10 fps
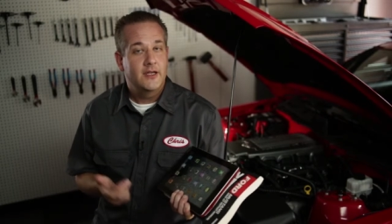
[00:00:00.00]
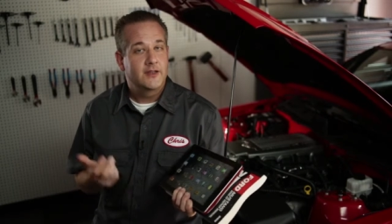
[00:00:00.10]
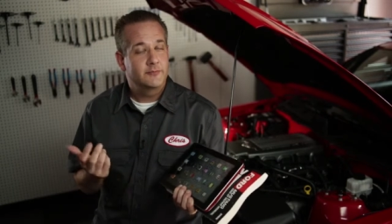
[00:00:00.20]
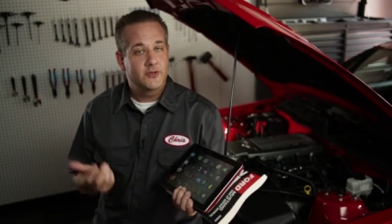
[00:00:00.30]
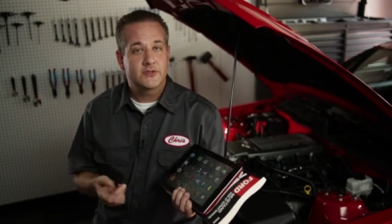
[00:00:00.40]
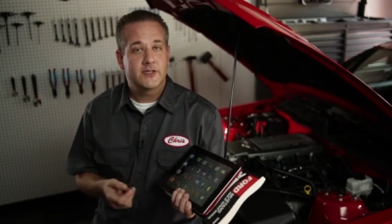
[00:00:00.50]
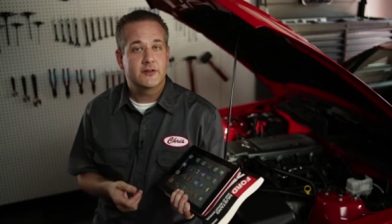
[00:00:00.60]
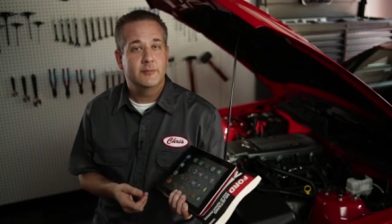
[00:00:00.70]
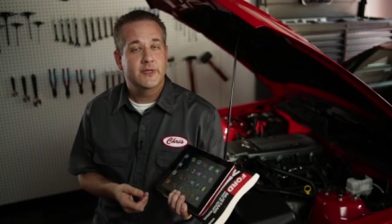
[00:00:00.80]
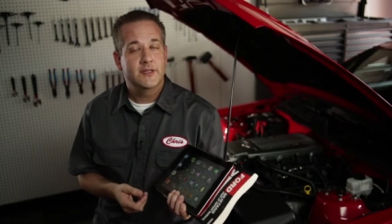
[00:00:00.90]
They've most
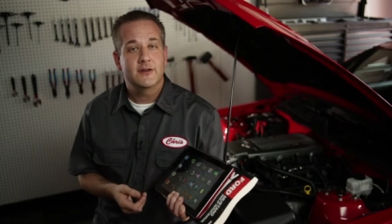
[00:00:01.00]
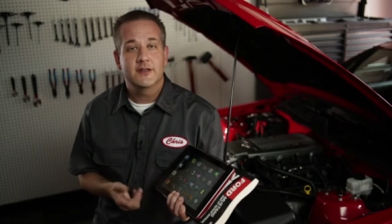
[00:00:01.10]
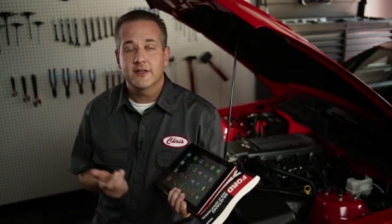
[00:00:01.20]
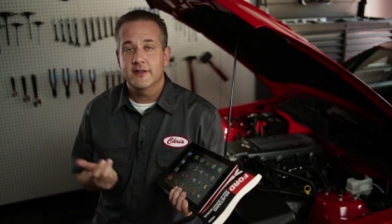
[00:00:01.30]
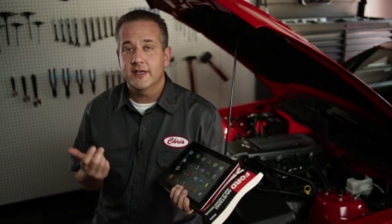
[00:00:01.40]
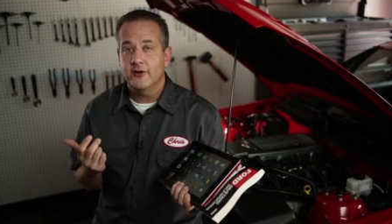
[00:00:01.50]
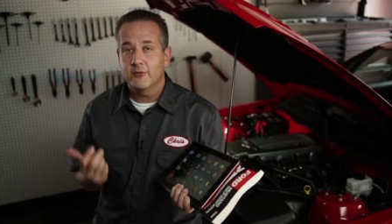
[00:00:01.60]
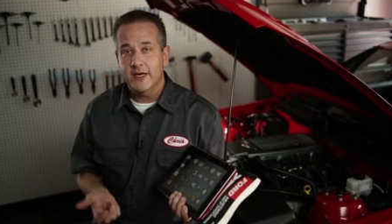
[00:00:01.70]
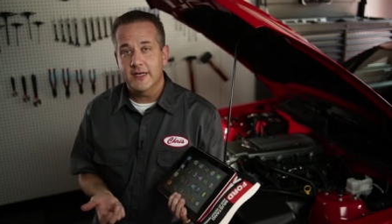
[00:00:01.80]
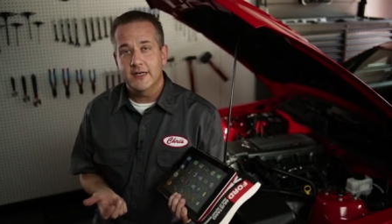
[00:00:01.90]
likely been there and done that
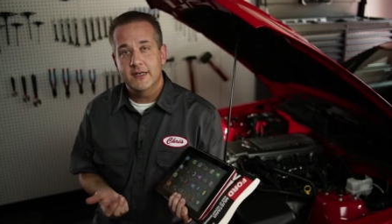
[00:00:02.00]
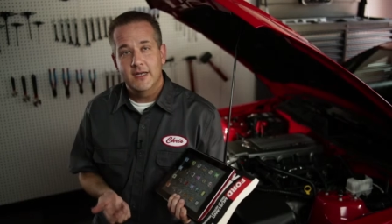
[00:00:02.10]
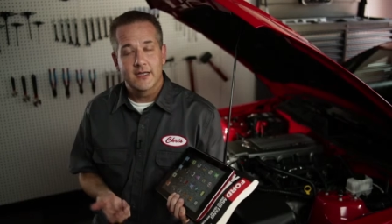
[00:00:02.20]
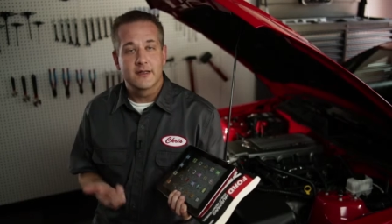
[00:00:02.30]
already,